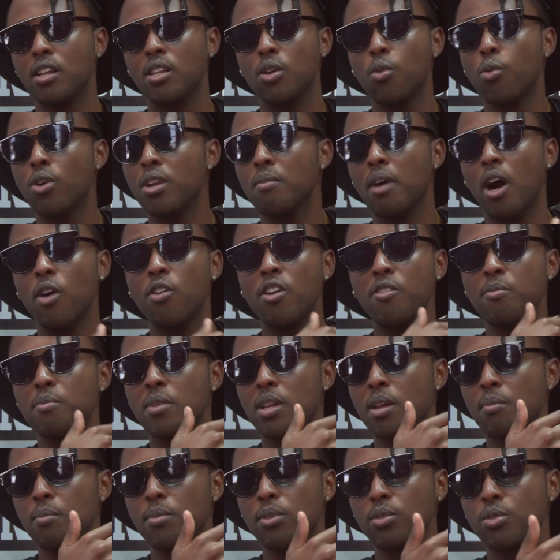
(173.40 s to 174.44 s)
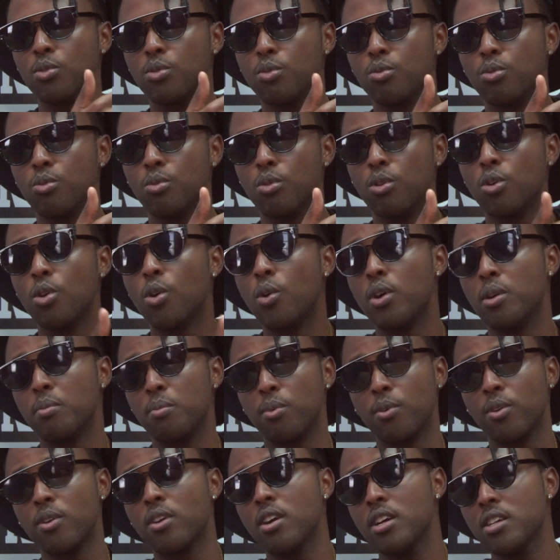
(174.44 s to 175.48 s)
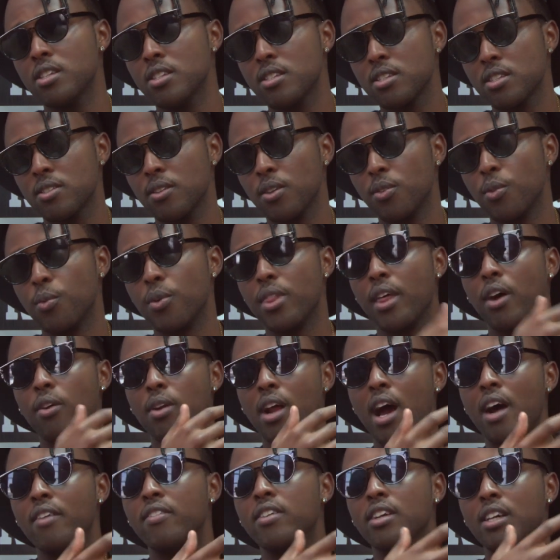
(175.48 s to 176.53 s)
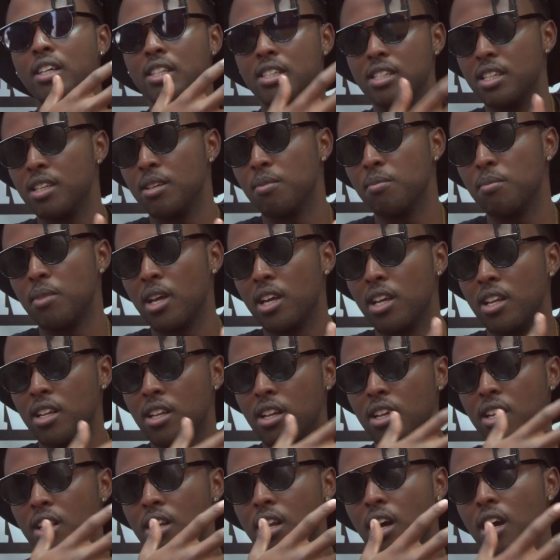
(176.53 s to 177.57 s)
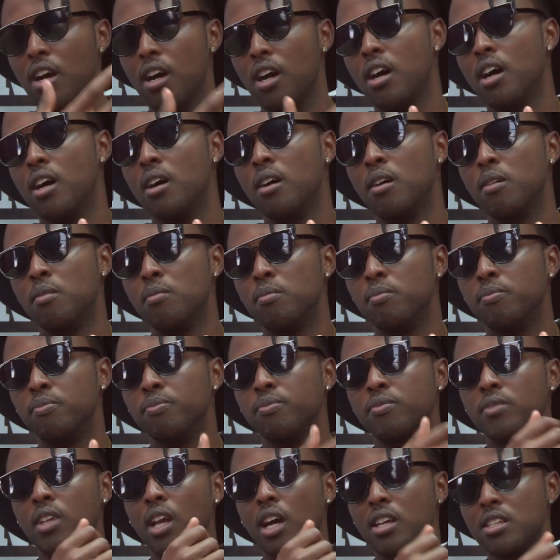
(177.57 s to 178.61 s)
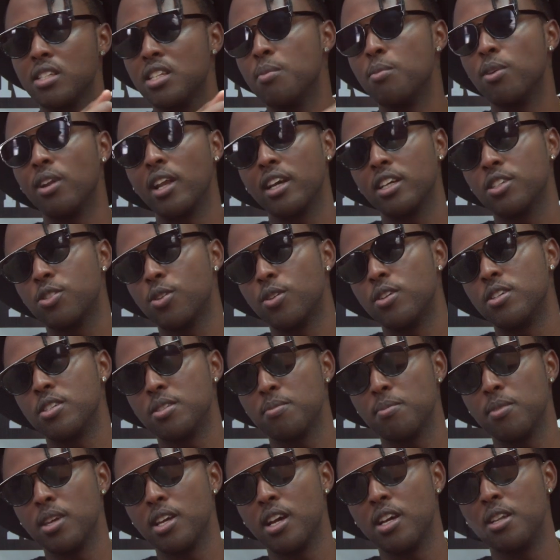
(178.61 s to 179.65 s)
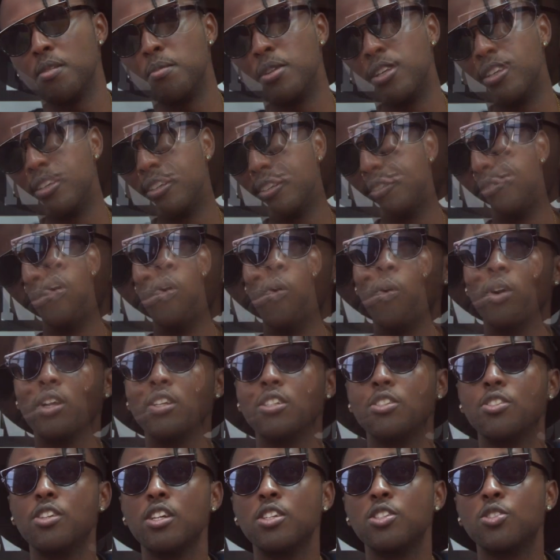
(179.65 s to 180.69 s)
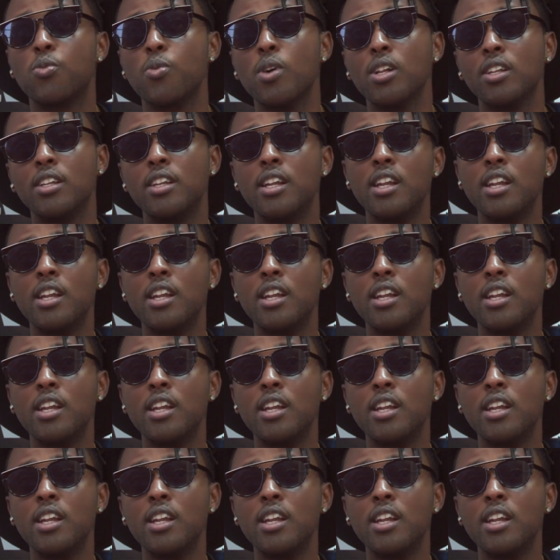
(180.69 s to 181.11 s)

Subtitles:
wouldn't have been able to grow and progress without having a team and a stable like Taurus behind me. What has changed? Well,